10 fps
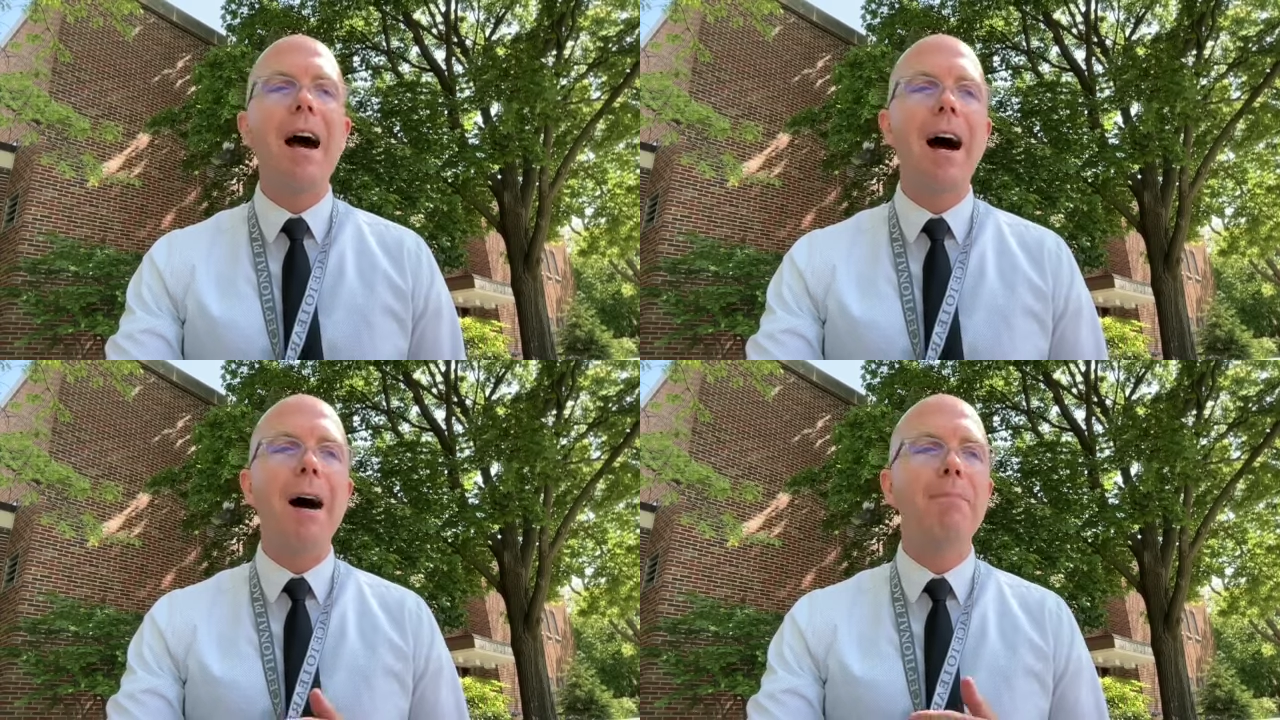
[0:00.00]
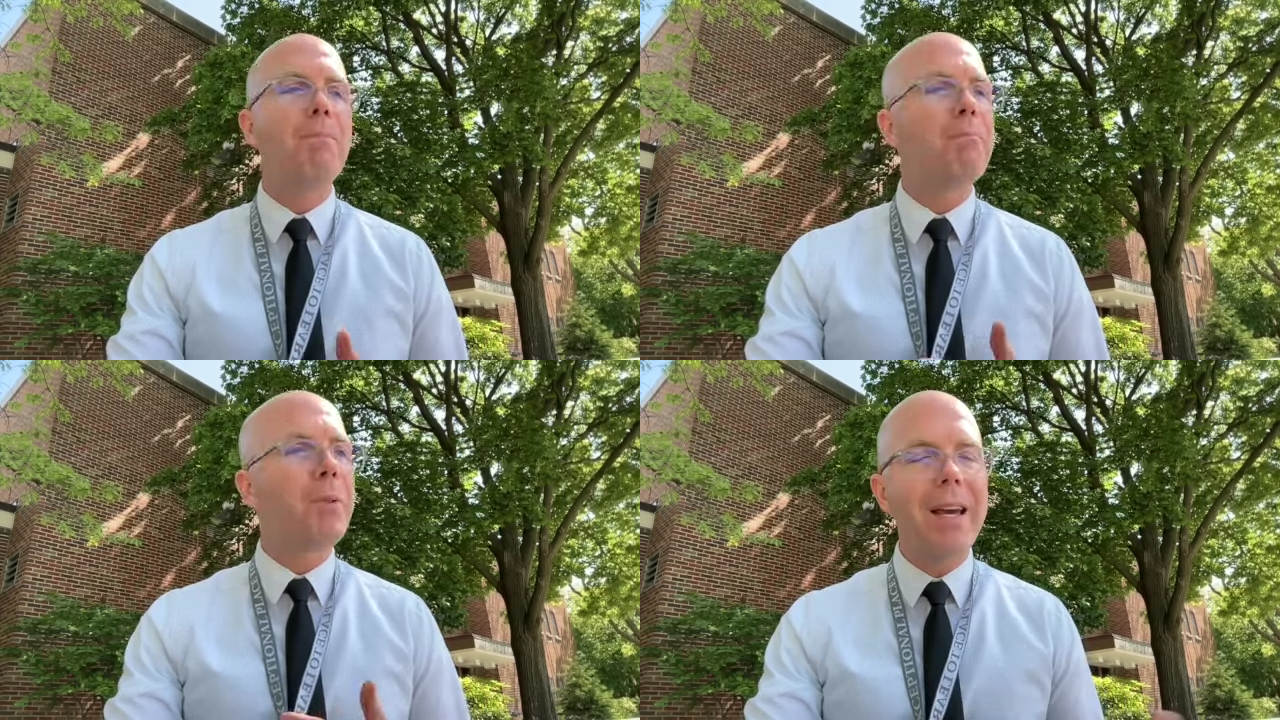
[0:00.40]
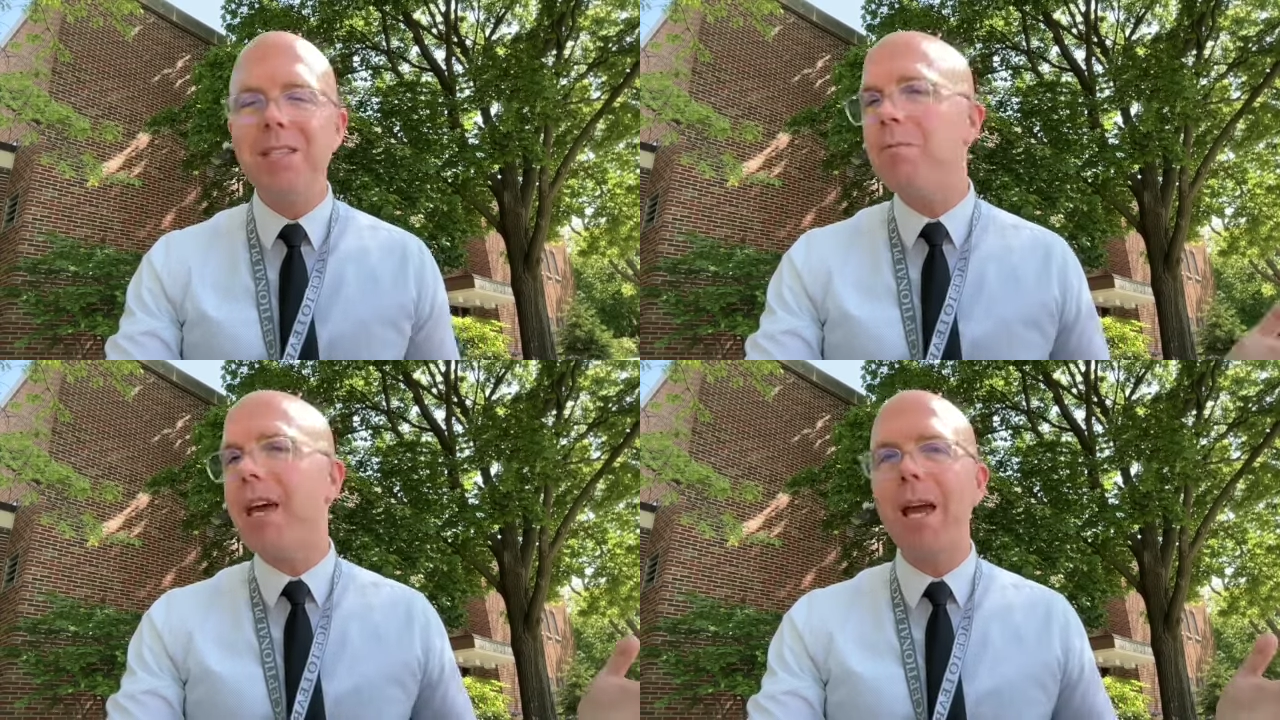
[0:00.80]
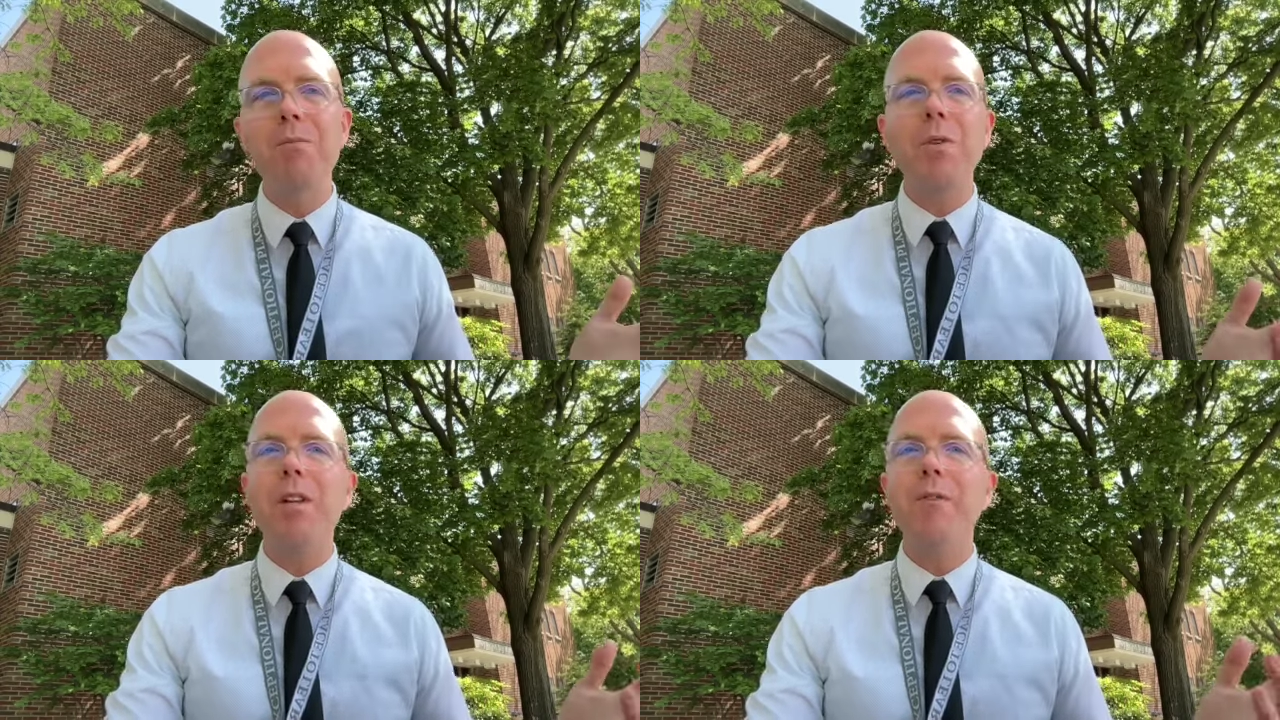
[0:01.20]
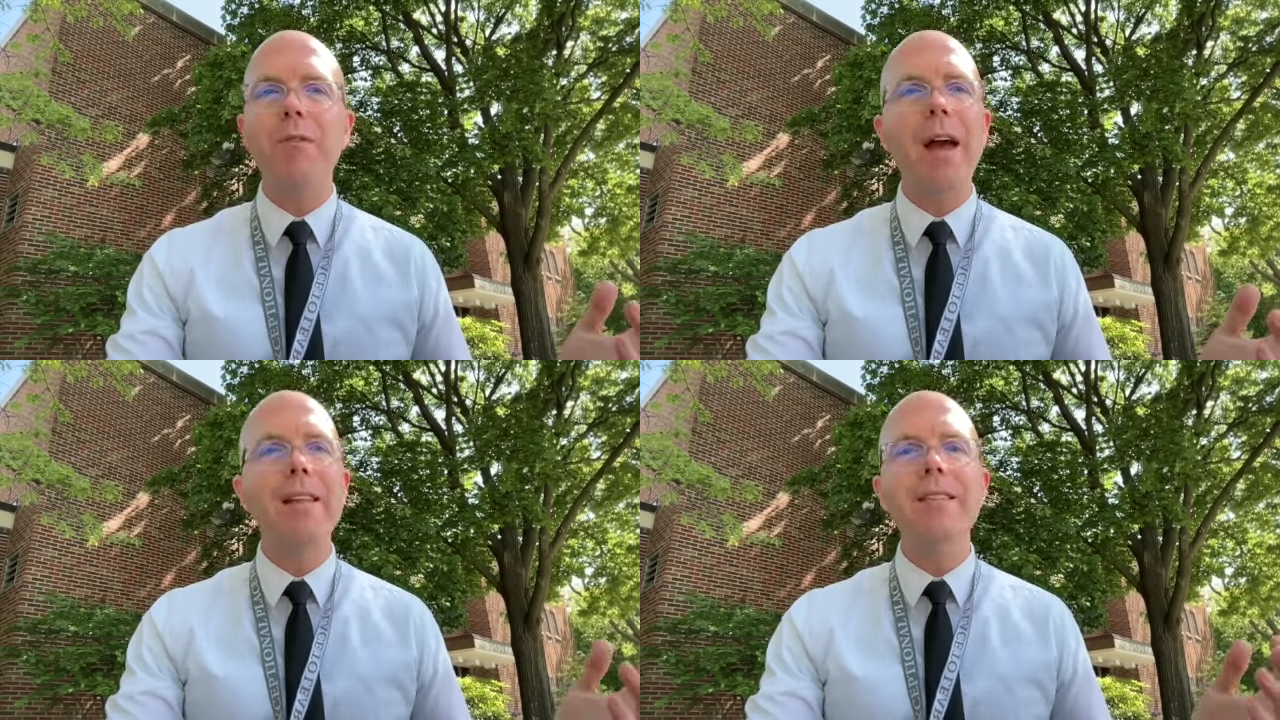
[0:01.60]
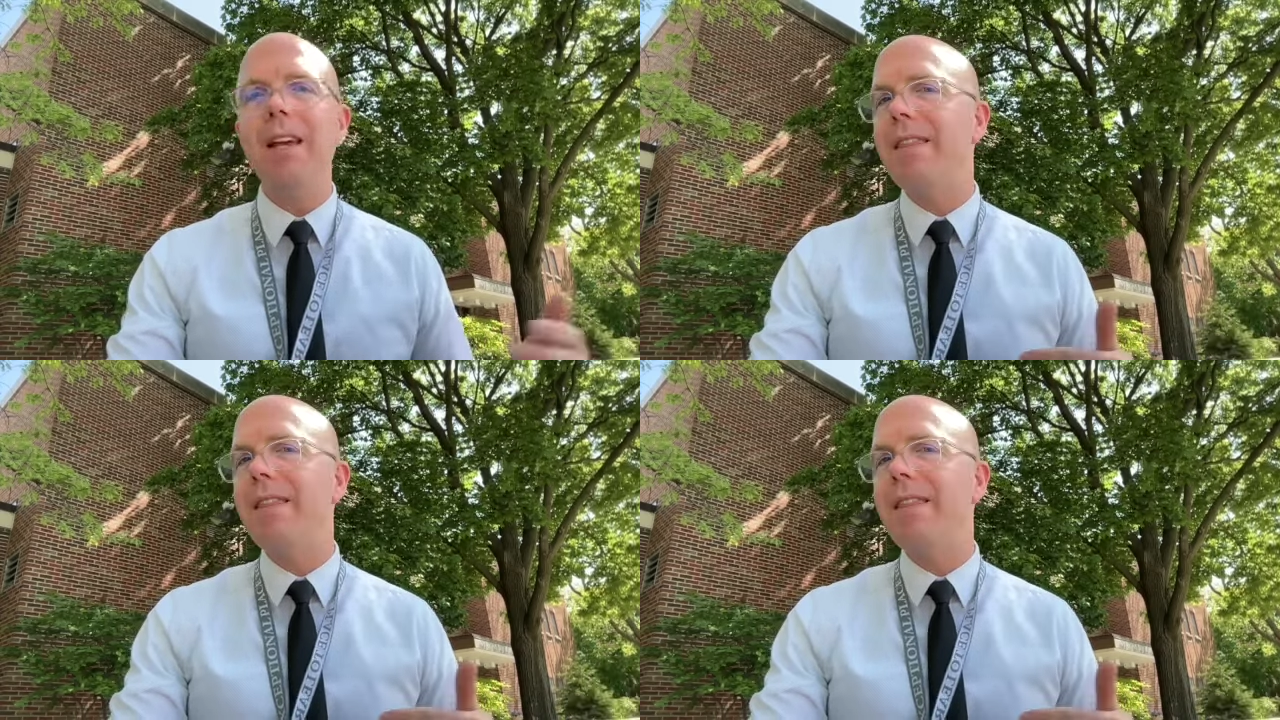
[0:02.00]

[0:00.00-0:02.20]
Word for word: uh, play some games with their friends,